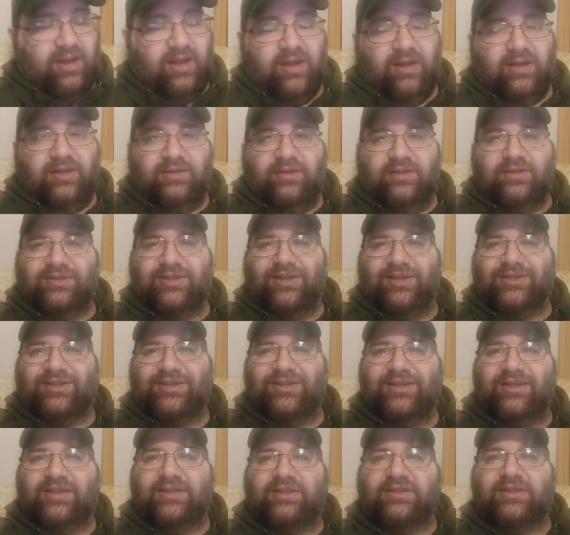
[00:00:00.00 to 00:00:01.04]
uh,
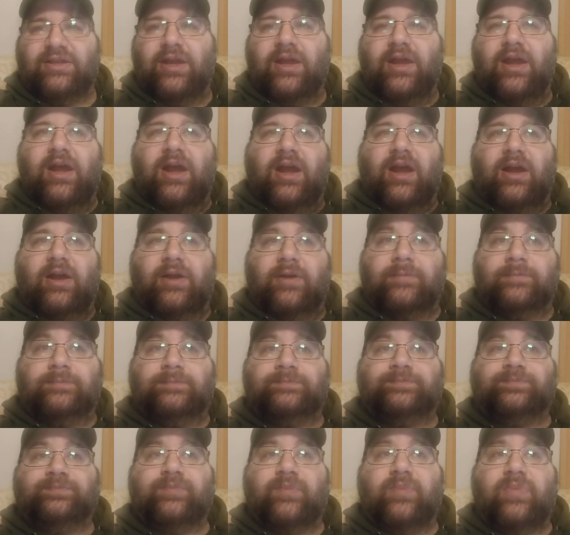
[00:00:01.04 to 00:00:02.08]
discussing this.
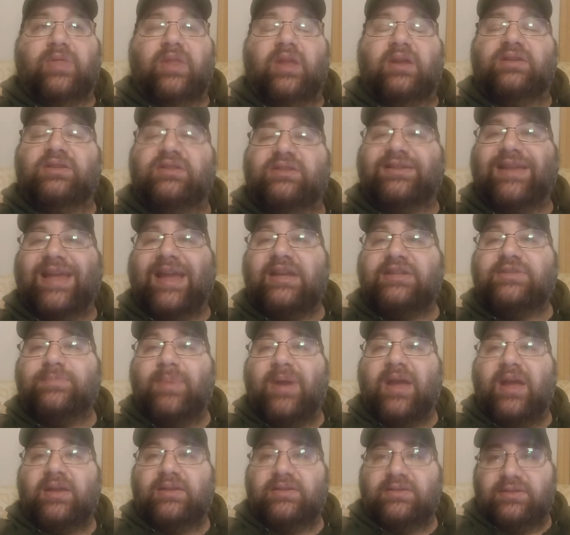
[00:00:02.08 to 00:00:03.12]
Um,
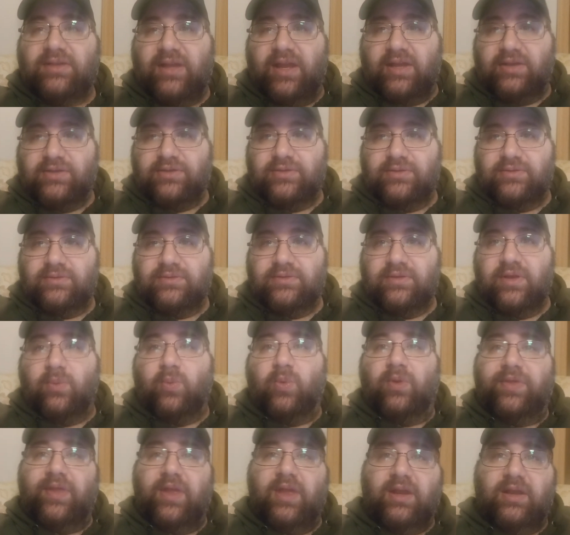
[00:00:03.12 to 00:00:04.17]
slashback slashers, and
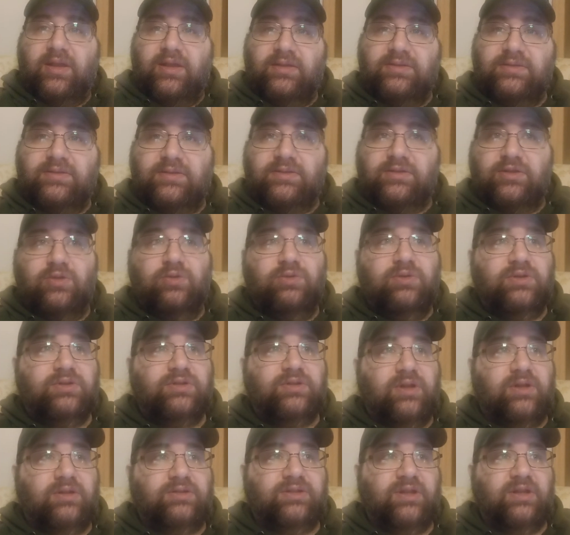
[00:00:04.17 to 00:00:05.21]
what that is is you
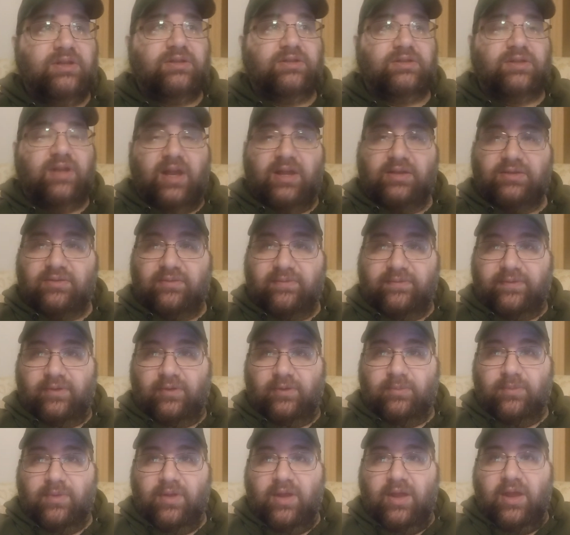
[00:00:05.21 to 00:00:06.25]
discuss a slasher
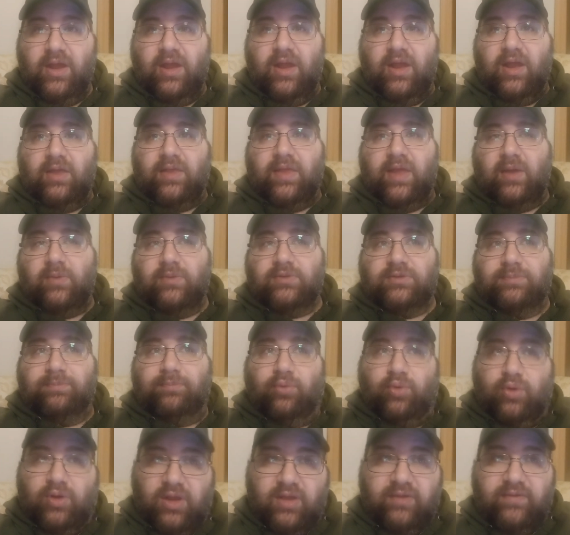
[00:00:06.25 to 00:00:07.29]
film that was
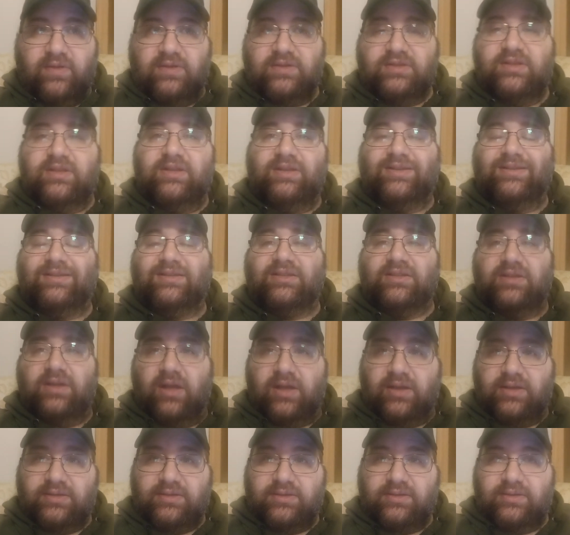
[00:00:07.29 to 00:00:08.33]
previously
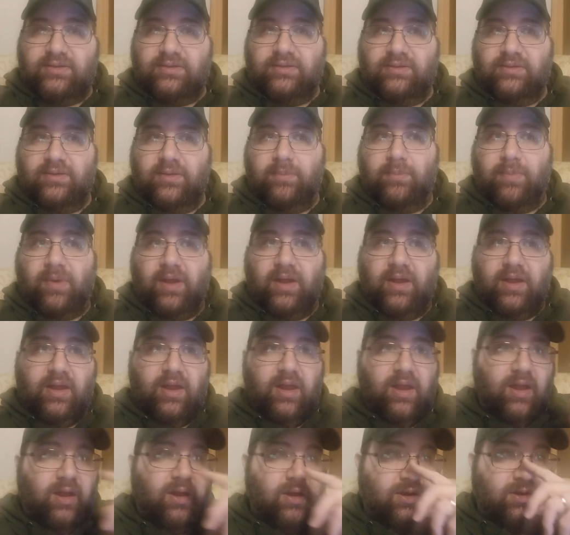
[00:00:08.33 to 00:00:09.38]
discussed
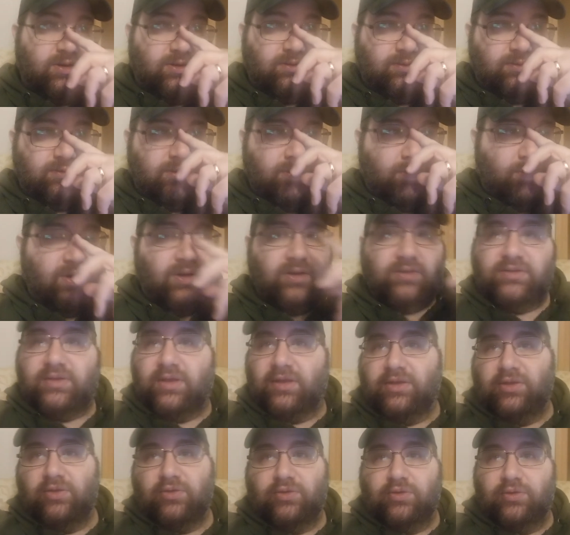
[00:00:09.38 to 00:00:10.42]
by uh, someone else
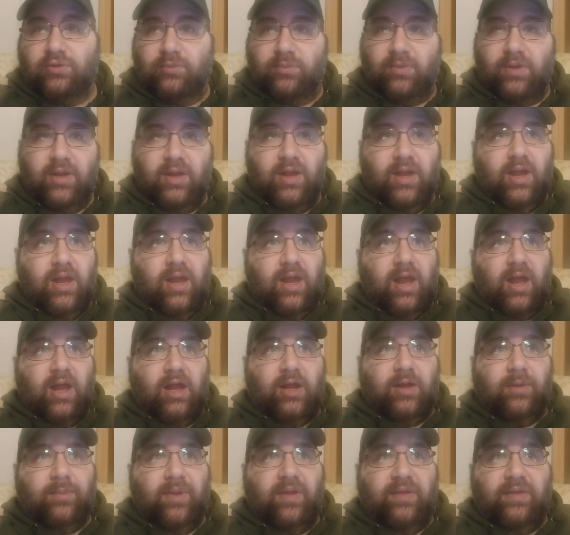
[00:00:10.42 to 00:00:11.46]
on YouTube,
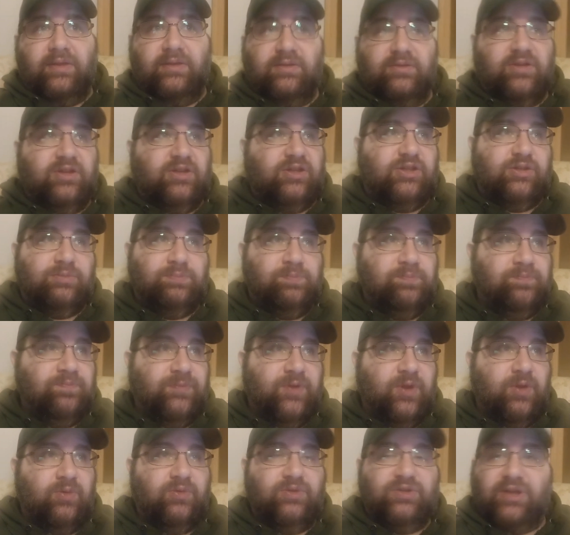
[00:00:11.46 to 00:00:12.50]
um, and then just
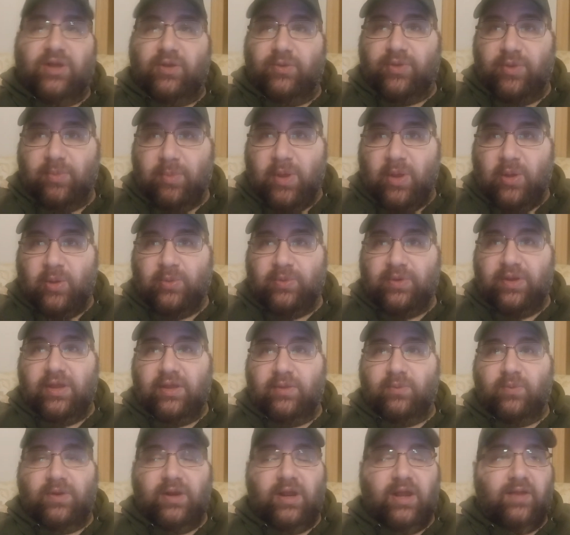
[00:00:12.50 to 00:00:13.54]
you know shout them out
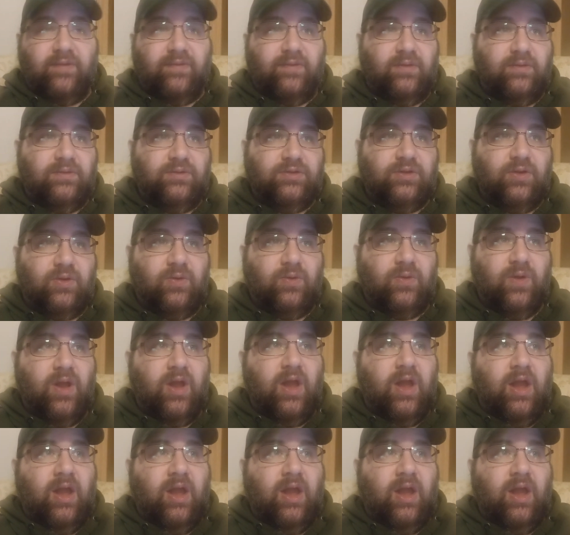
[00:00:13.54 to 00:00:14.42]
and what have you. So